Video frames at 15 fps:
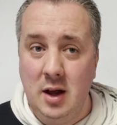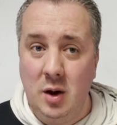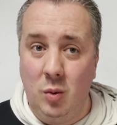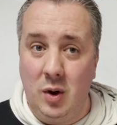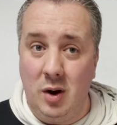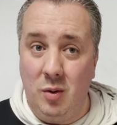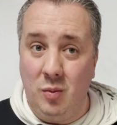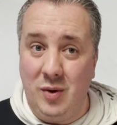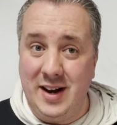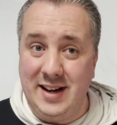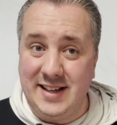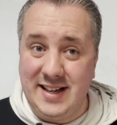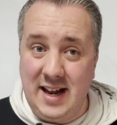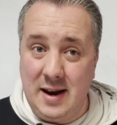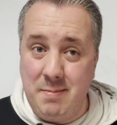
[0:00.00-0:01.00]
Well, what
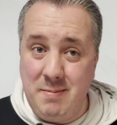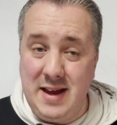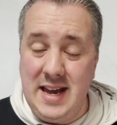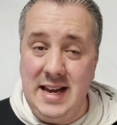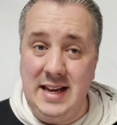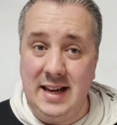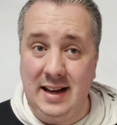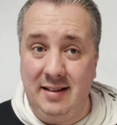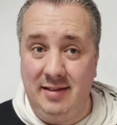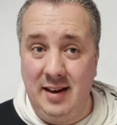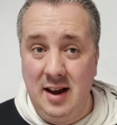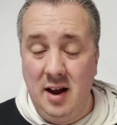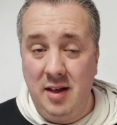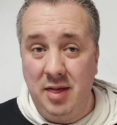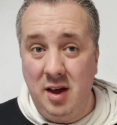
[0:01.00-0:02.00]
it's going to mean is
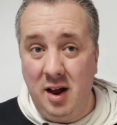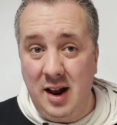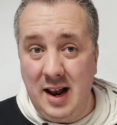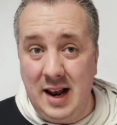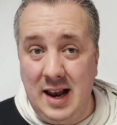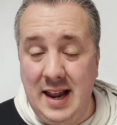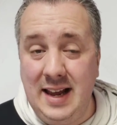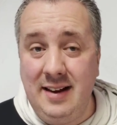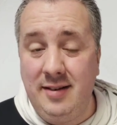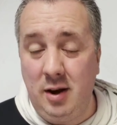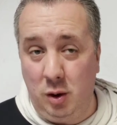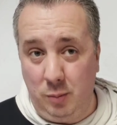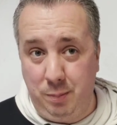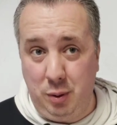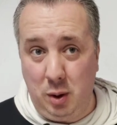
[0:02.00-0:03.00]
that
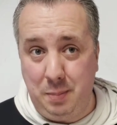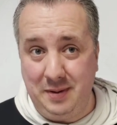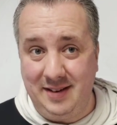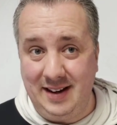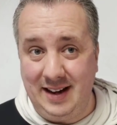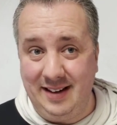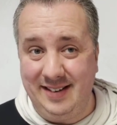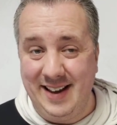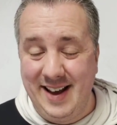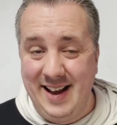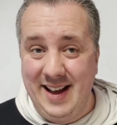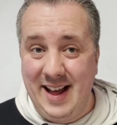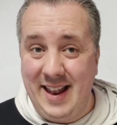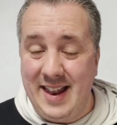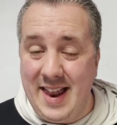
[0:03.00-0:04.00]
leasehold properties
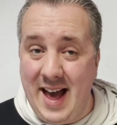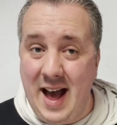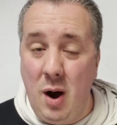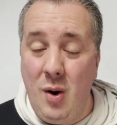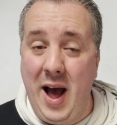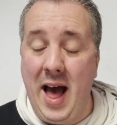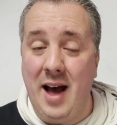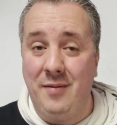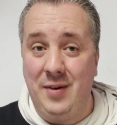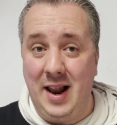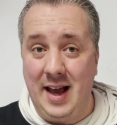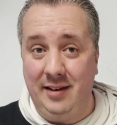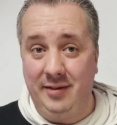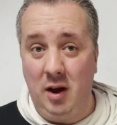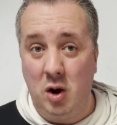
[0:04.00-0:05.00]
now have
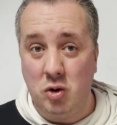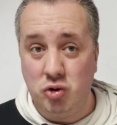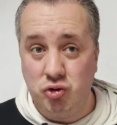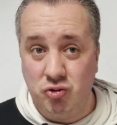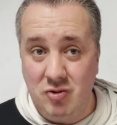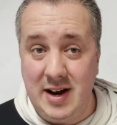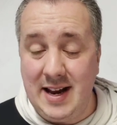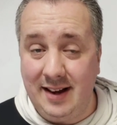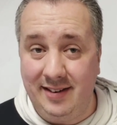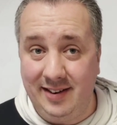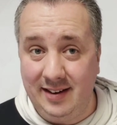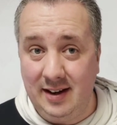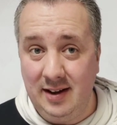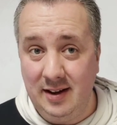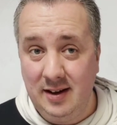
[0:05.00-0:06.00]
less
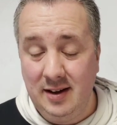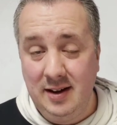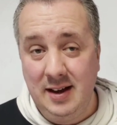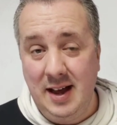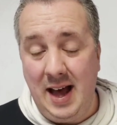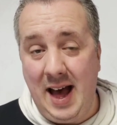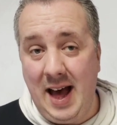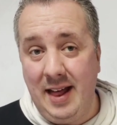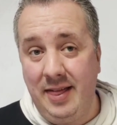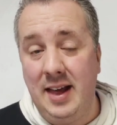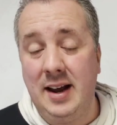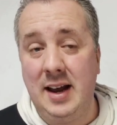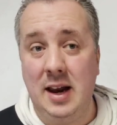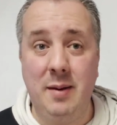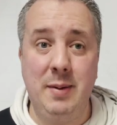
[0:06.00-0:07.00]
risk and
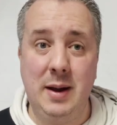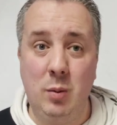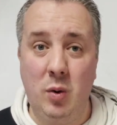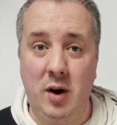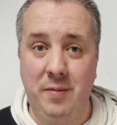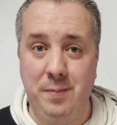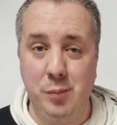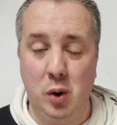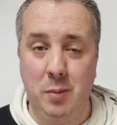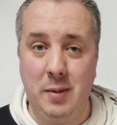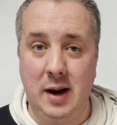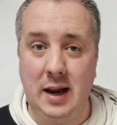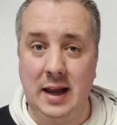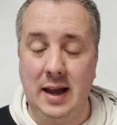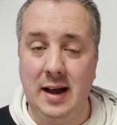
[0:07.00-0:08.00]
they're going to be worth more
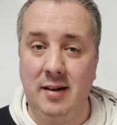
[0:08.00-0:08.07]
money.